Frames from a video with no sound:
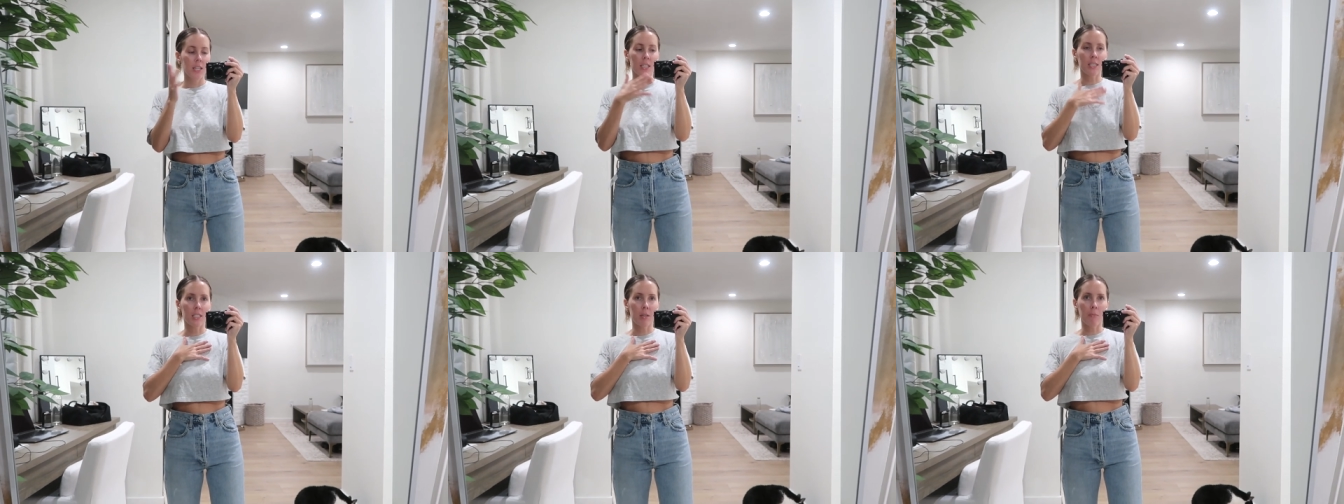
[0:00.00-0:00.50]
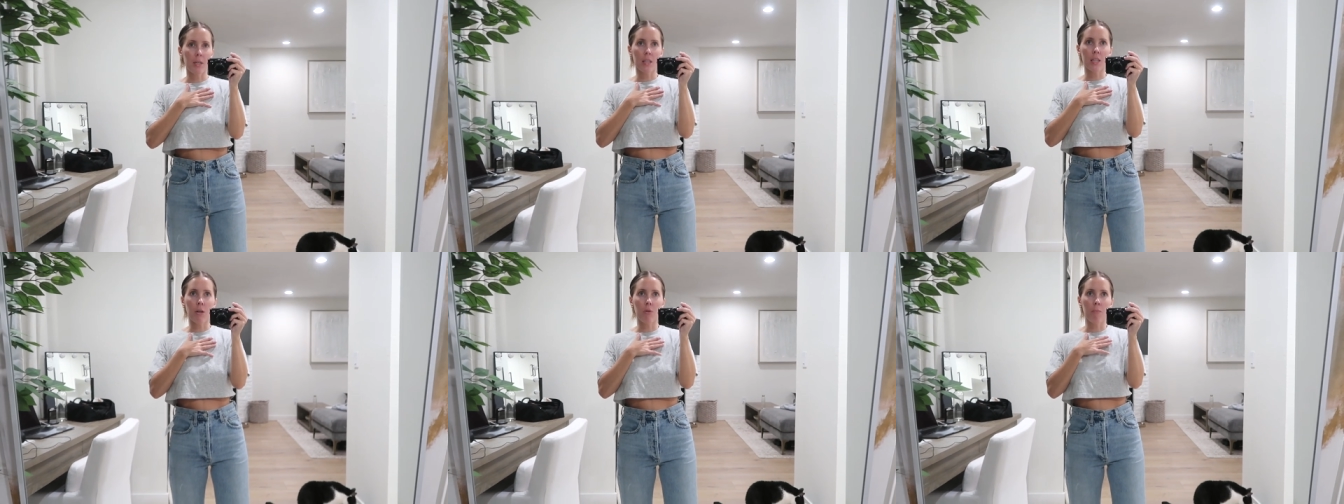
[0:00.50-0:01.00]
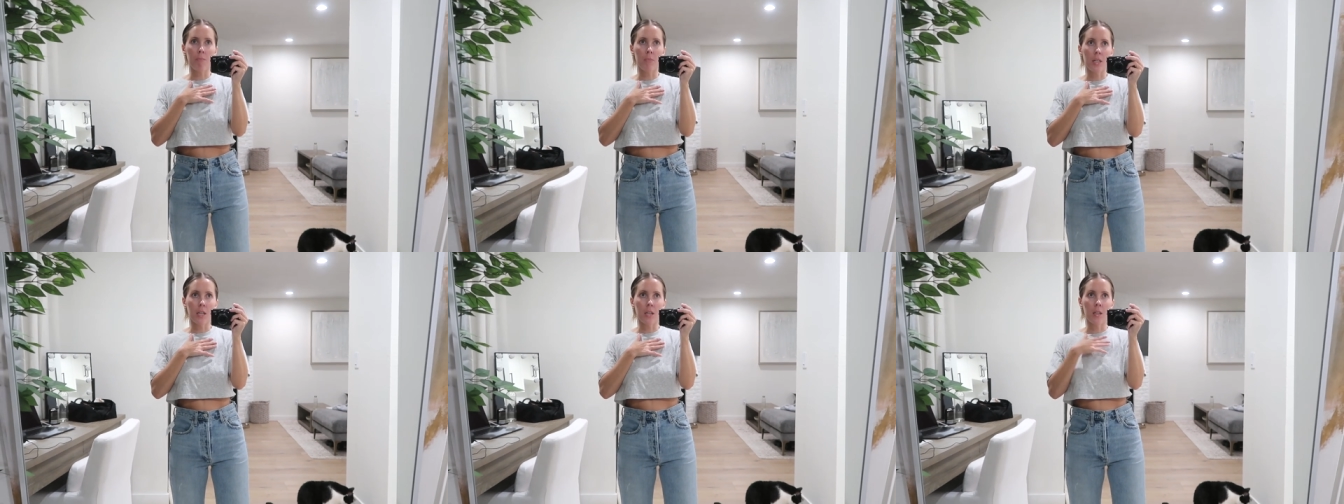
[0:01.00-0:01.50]
because to me that would
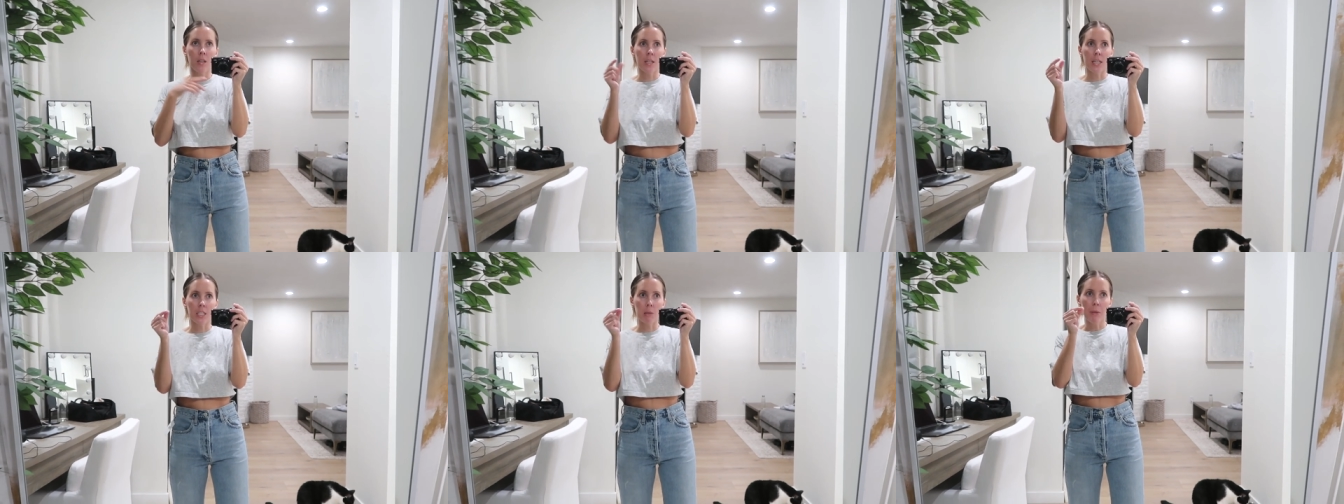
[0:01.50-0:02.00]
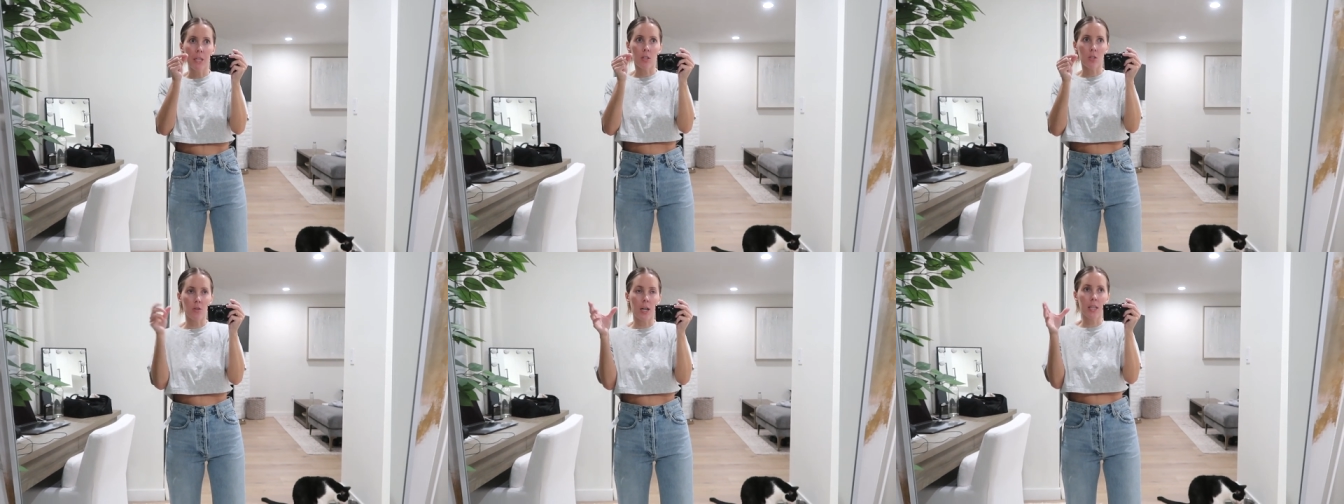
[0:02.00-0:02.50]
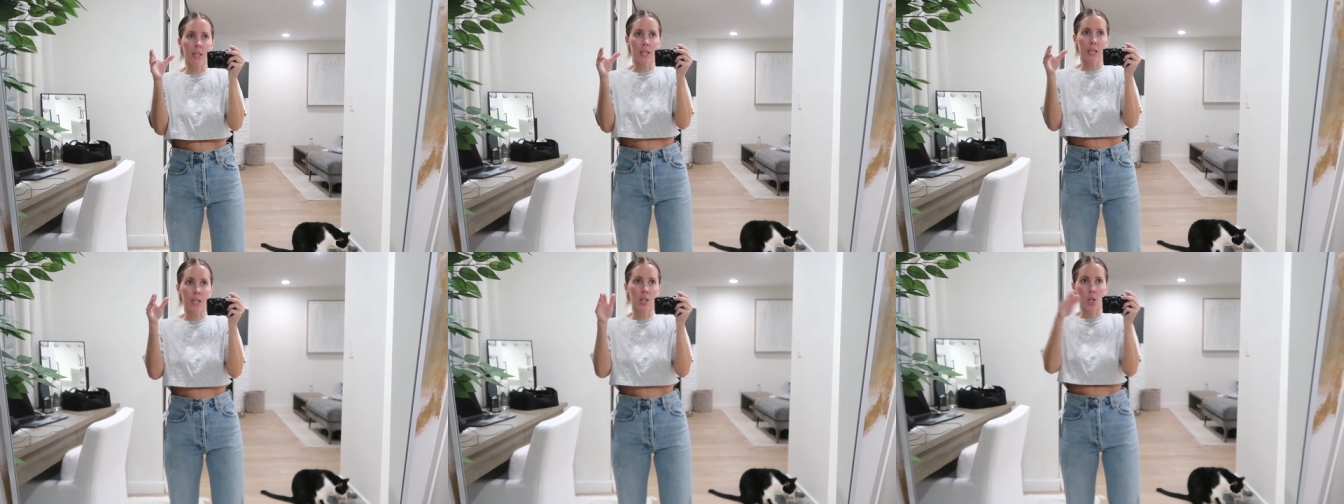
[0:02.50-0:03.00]
mean it's pinched, right? Like
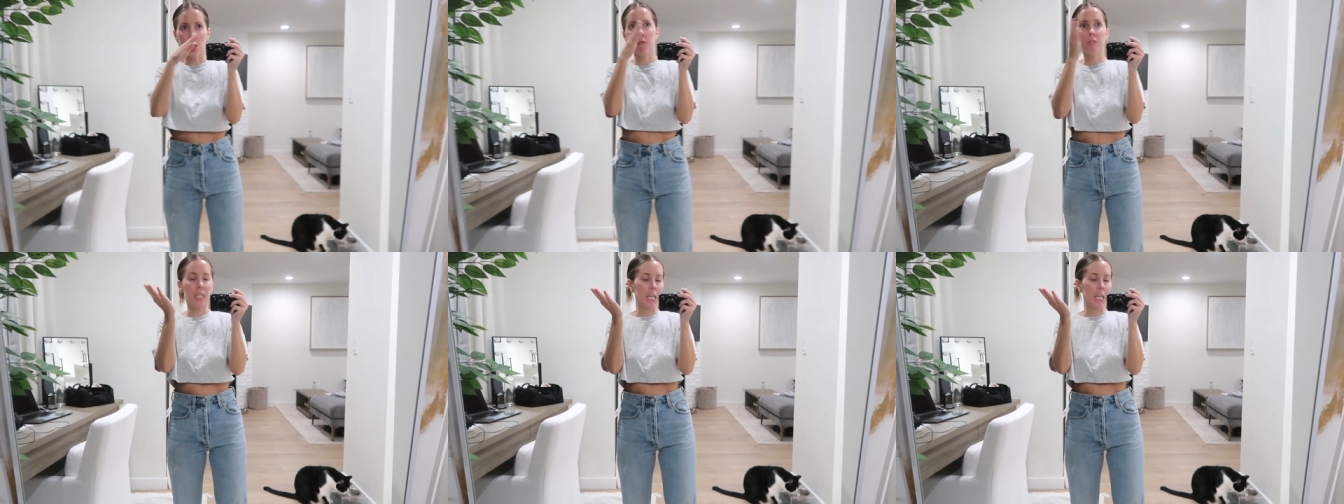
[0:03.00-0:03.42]
it curves